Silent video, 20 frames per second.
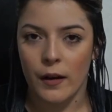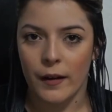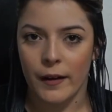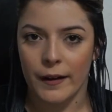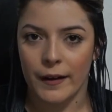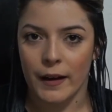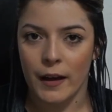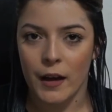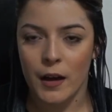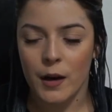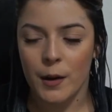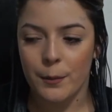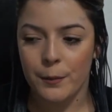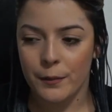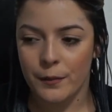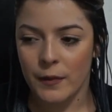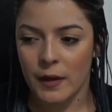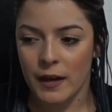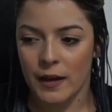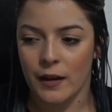I get up
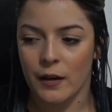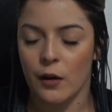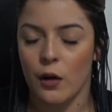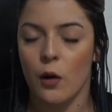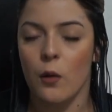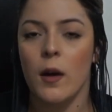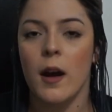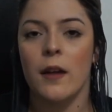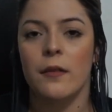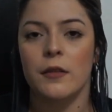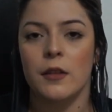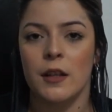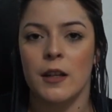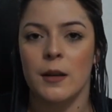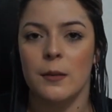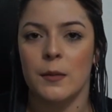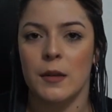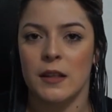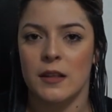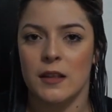and I go after
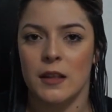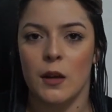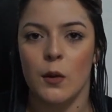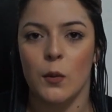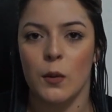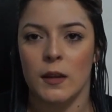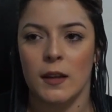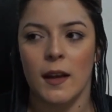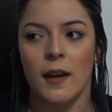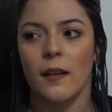him to see what the